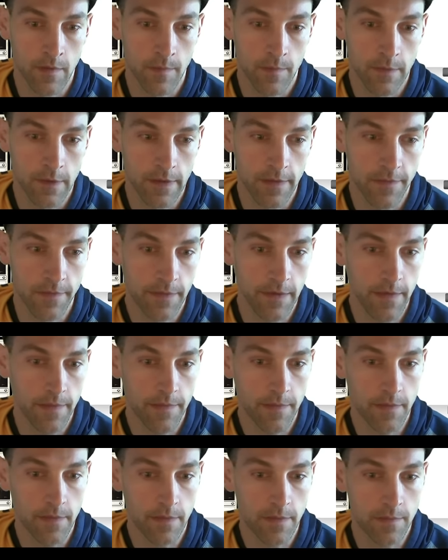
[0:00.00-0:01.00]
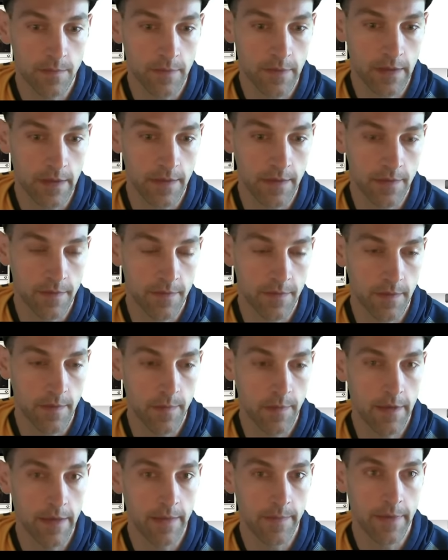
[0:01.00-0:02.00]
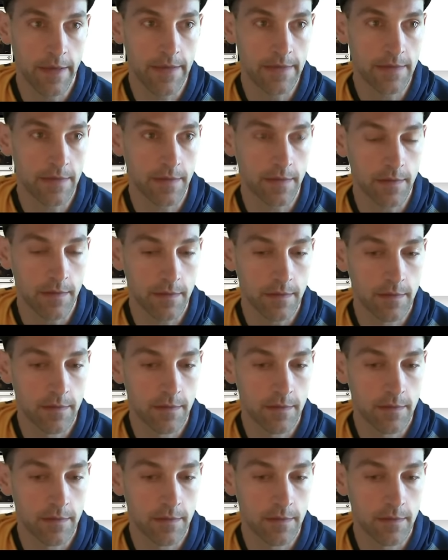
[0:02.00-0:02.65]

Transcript: Play a faithful, play a floodplain, pass a turn.